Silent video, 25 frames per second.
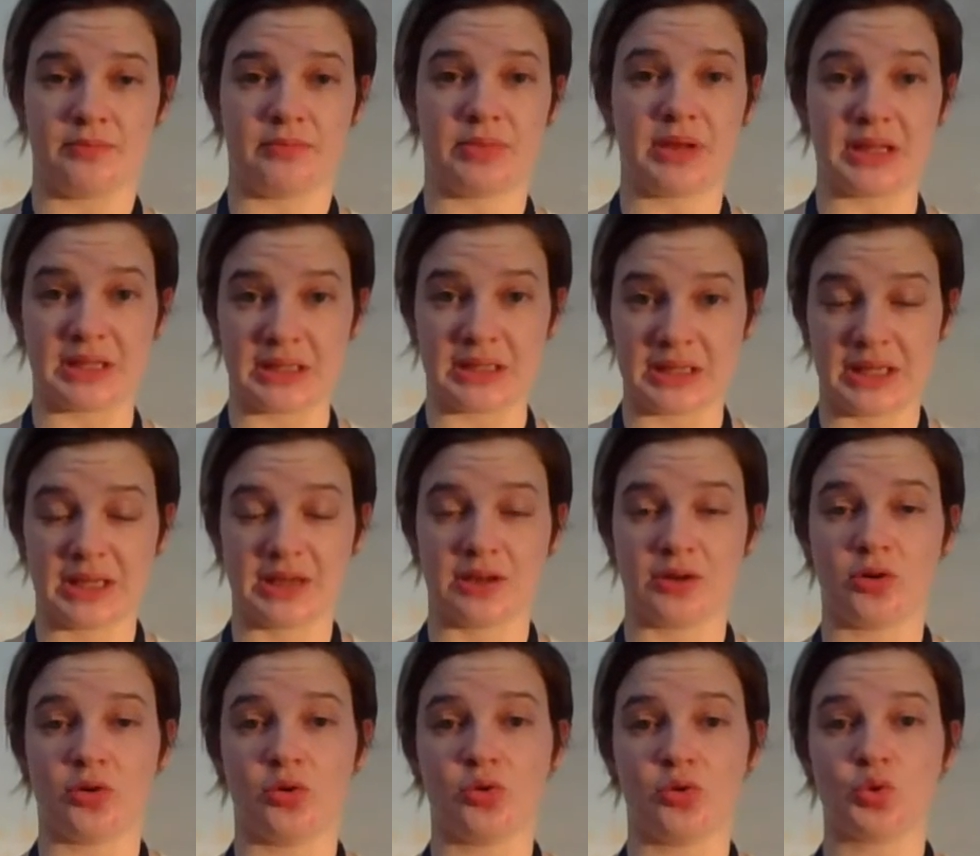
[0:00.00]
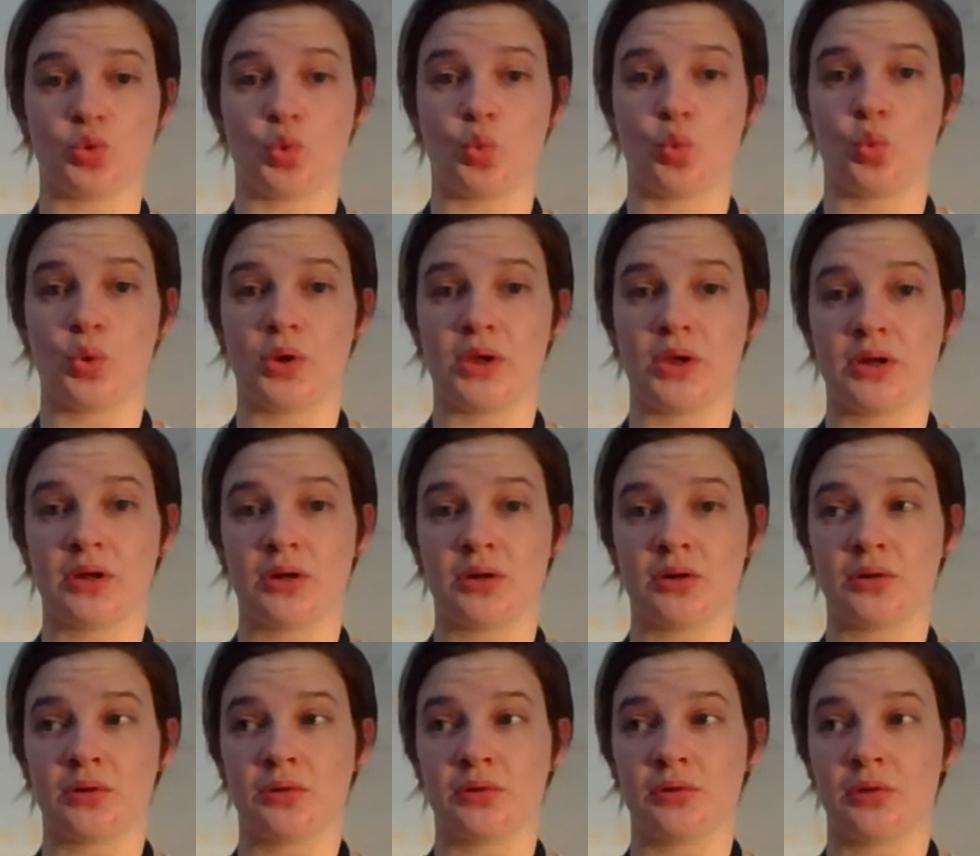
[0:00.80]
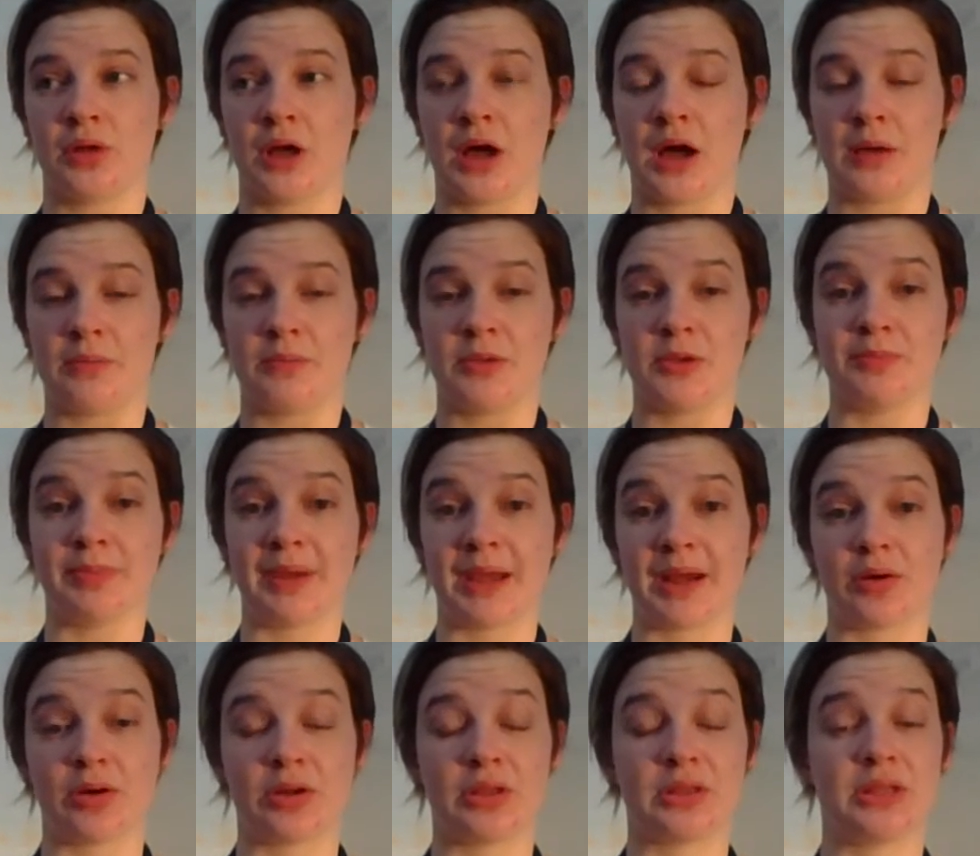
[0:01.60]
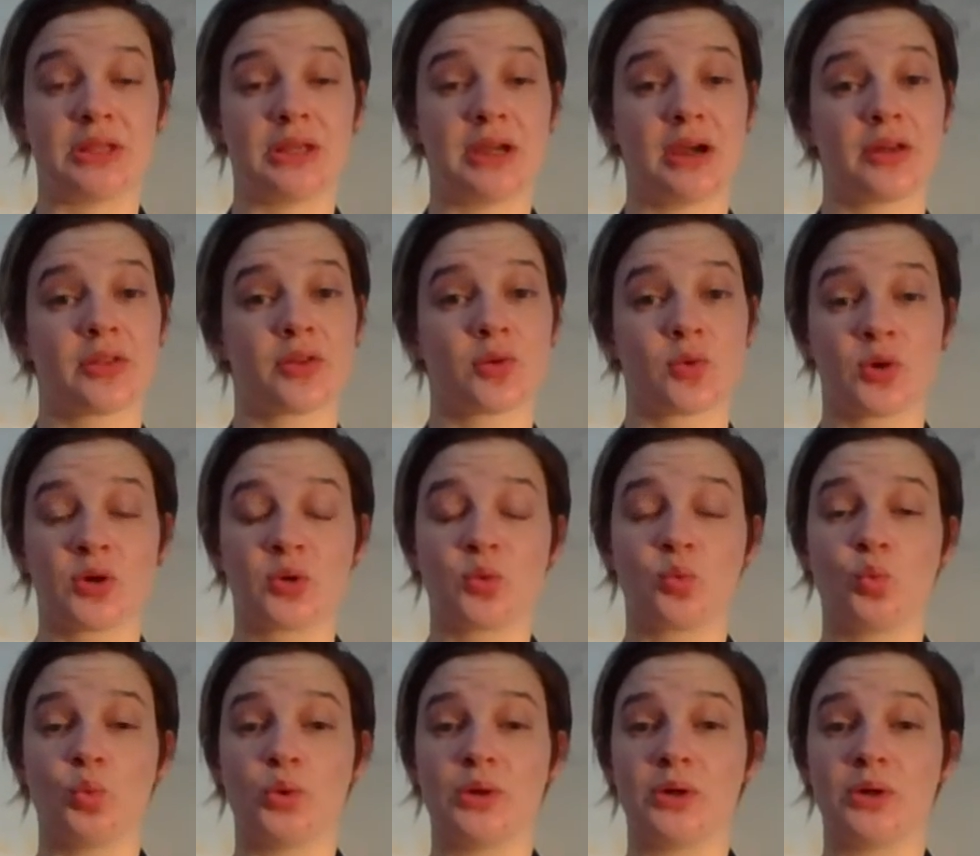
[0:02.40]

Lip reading: been killed will be buried. The other one